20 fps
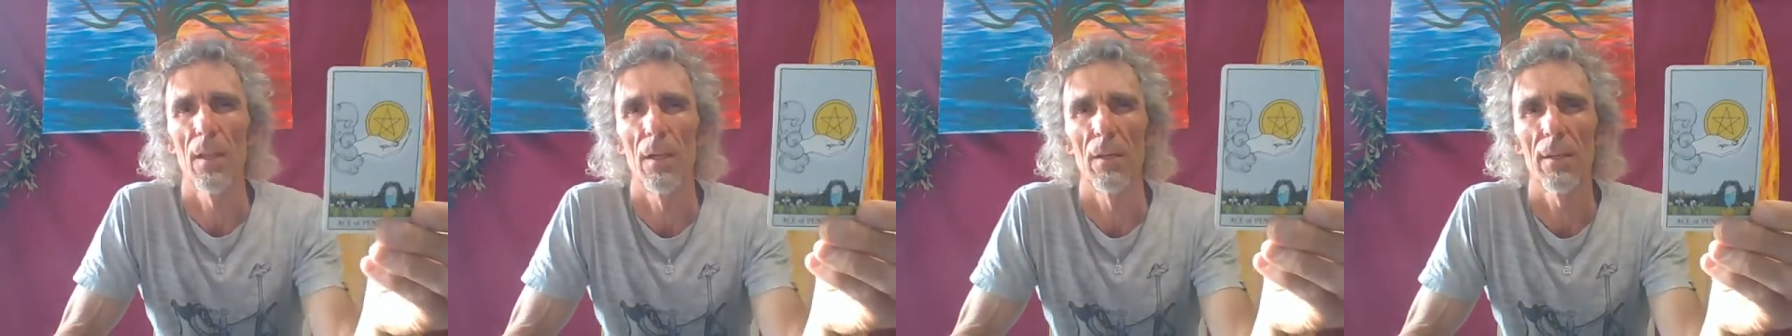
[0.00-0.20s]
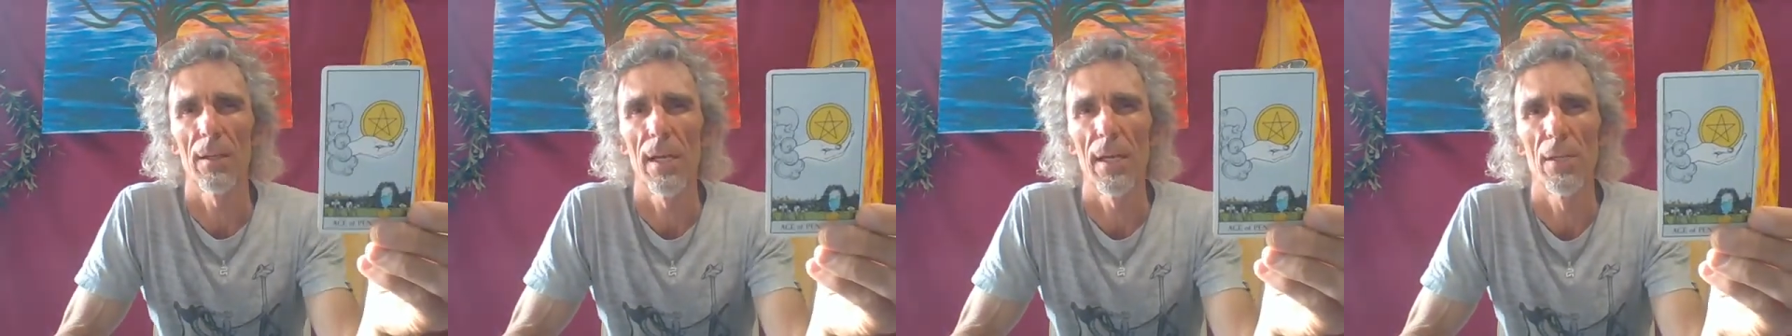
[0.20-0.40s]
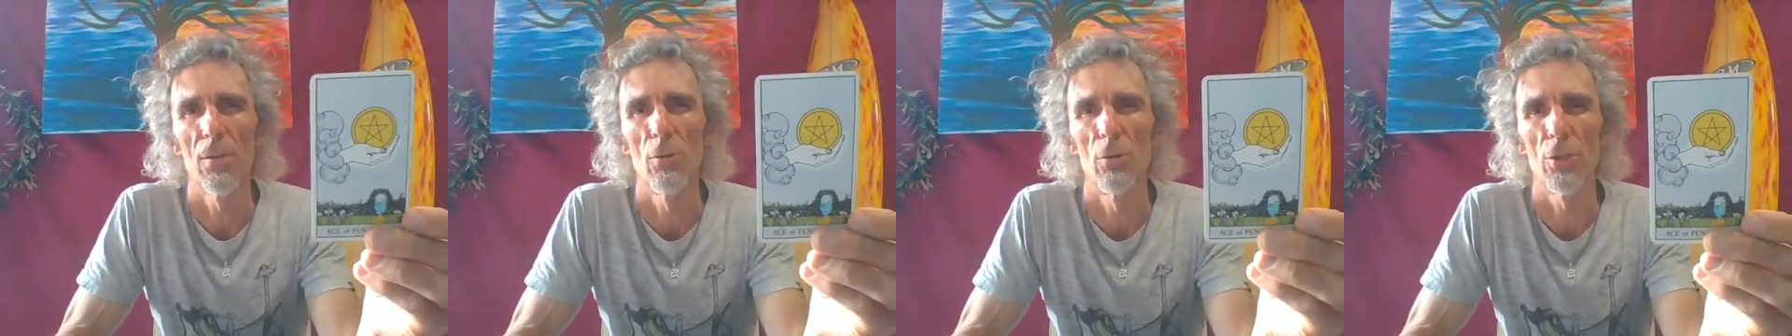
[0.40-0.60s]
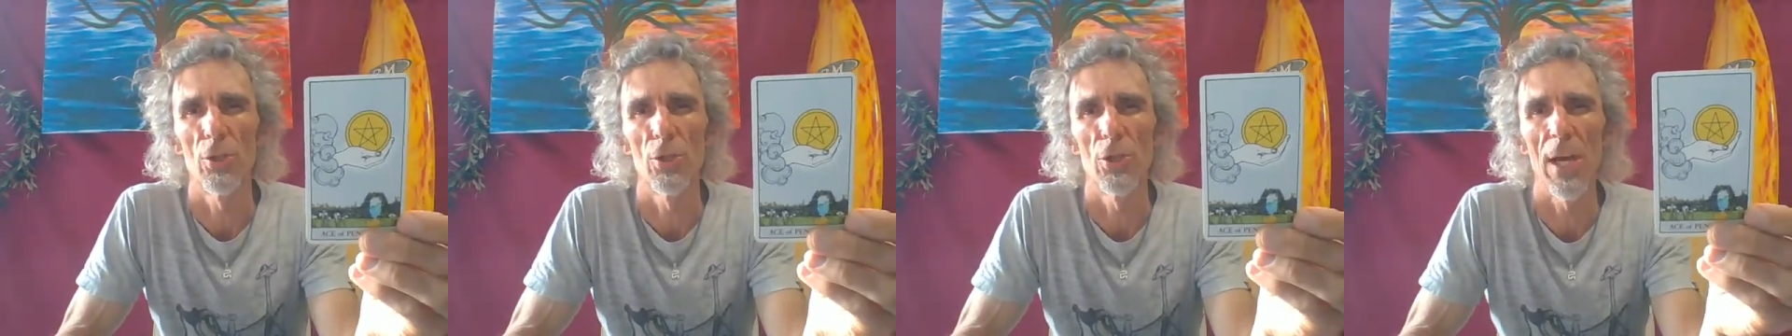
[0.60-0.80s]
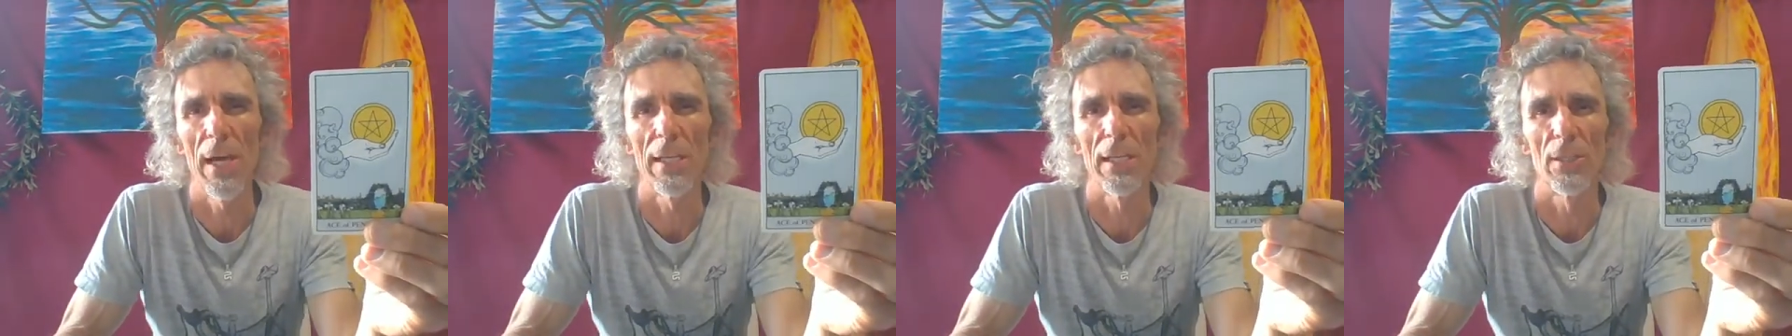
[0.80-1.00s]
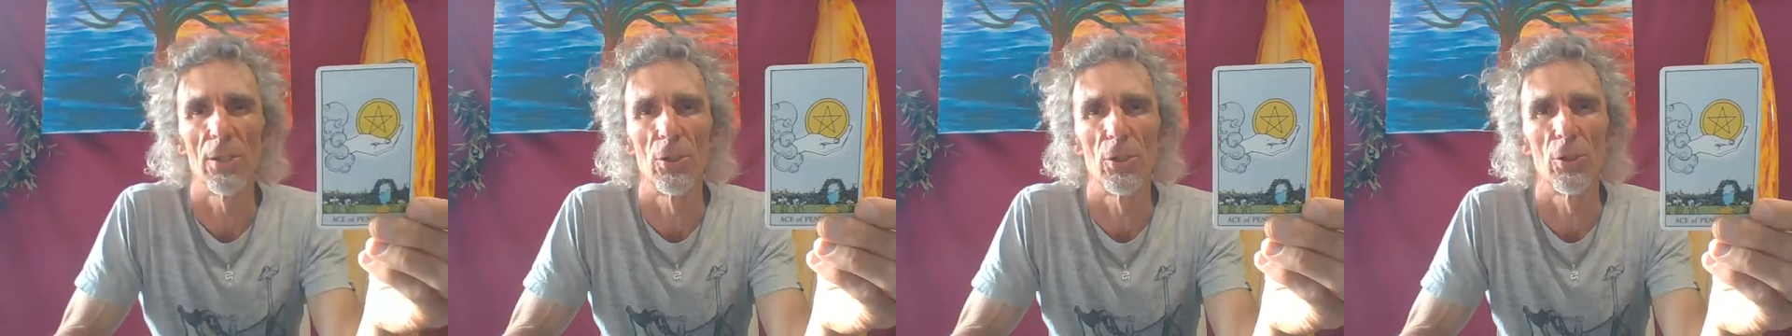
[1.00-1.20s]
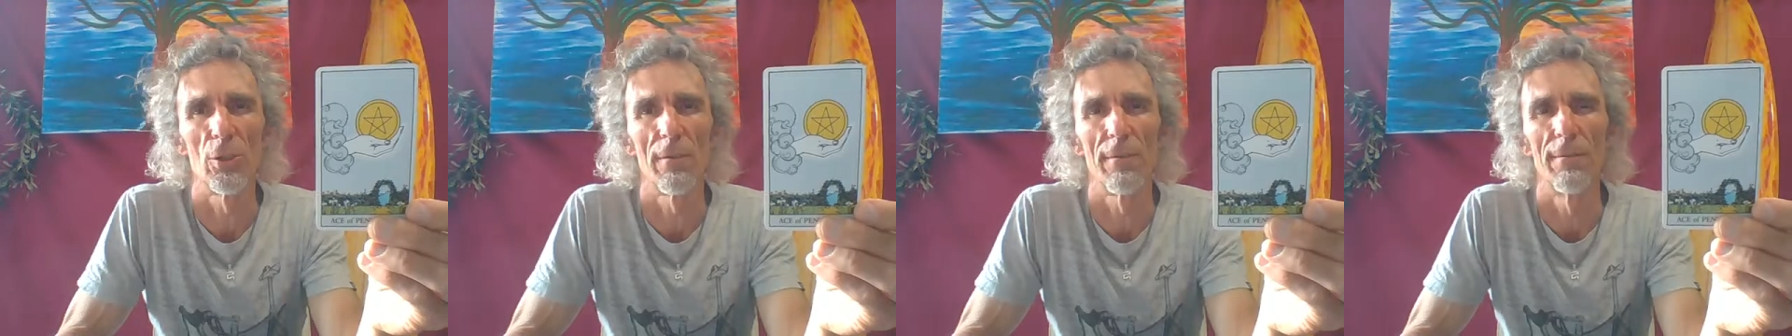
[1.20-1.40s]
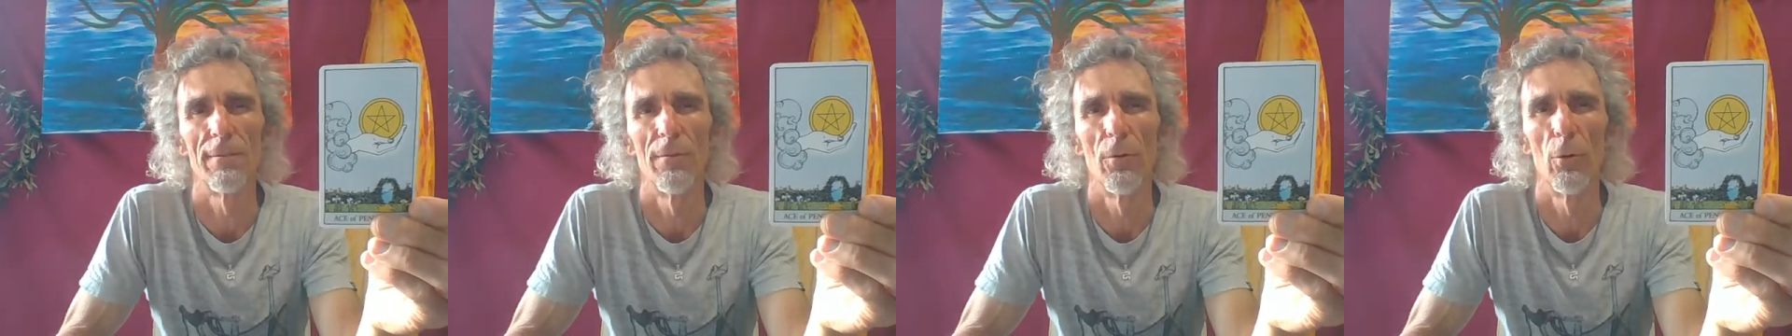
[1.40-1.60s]
Okay, your challenge
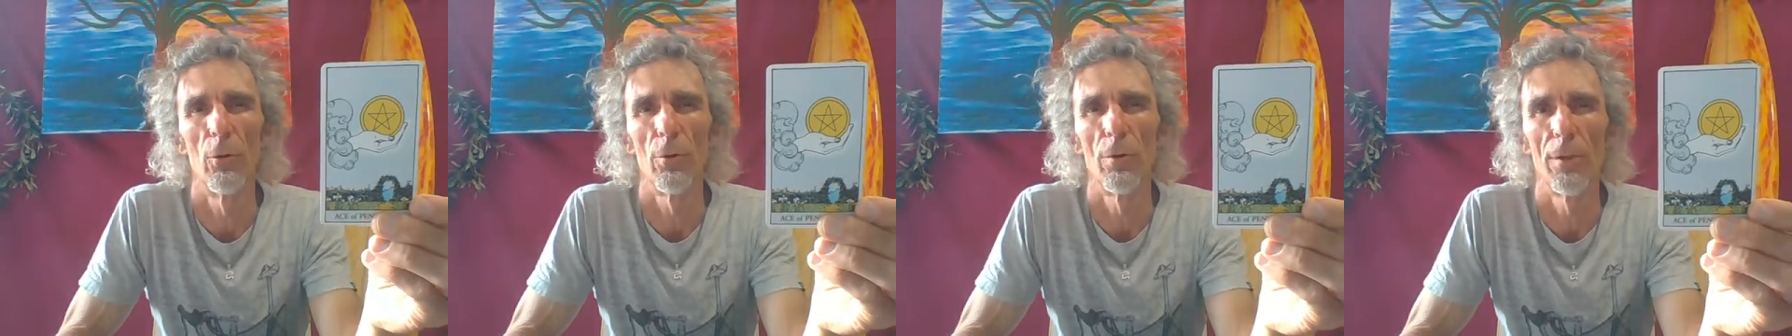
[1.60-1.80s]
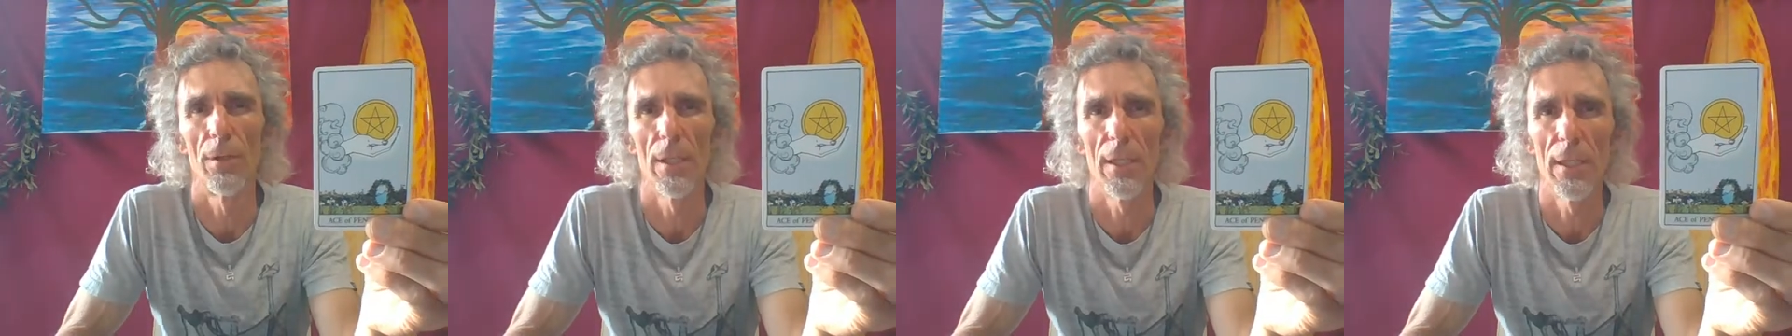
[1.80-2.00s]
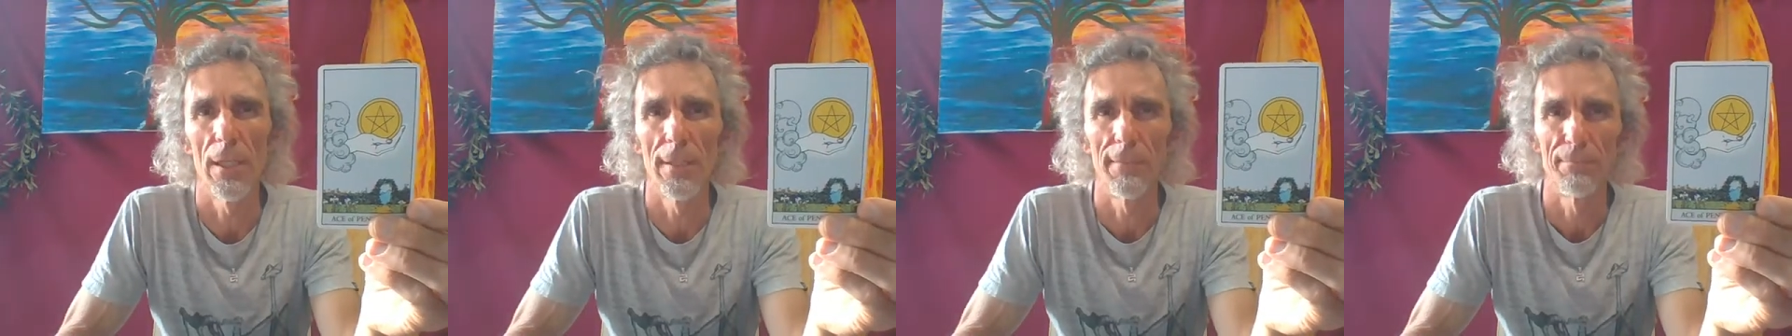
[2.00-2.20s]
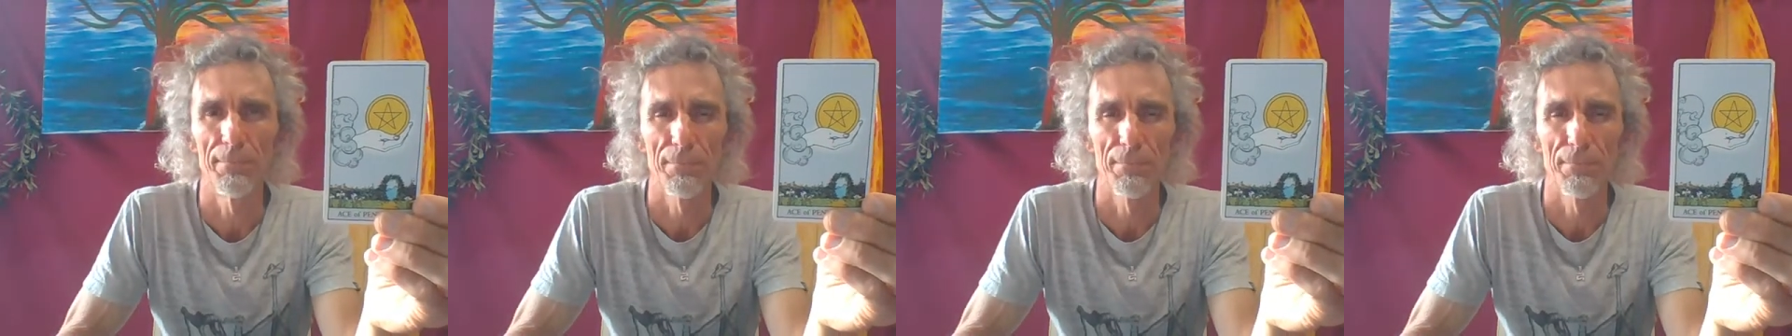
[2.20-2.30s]
for the